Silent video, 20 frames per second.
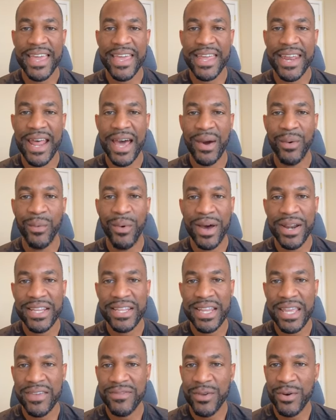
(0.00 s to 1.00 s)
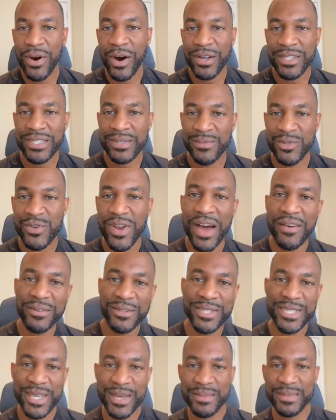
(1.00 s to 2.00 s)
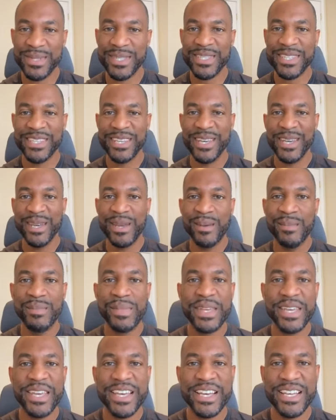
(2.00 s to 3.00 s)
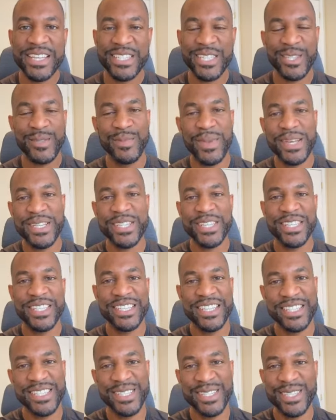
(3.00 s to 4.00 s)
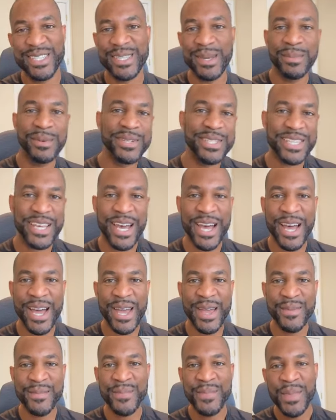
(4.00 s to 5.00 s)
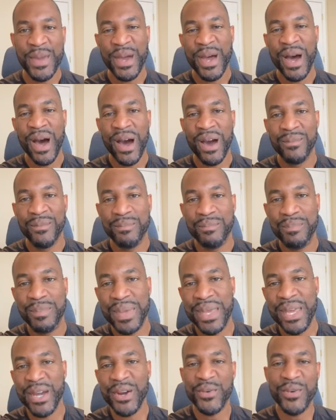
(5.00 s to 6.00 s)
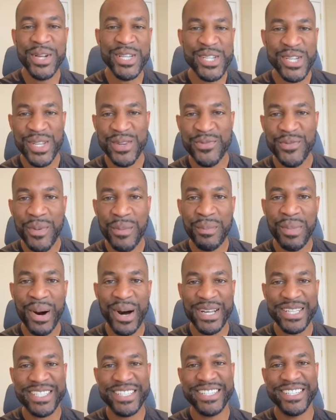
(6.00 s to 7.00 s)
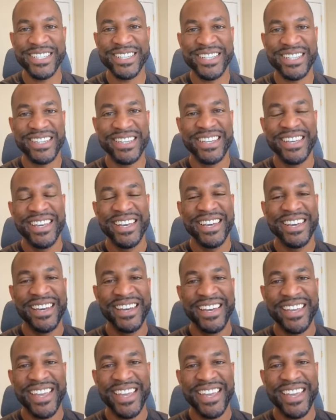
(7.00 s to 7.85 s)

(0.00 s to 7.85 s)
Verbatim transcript: And I wanted to give you all some travel tips, because especially since it's summertime, being originally from Boston,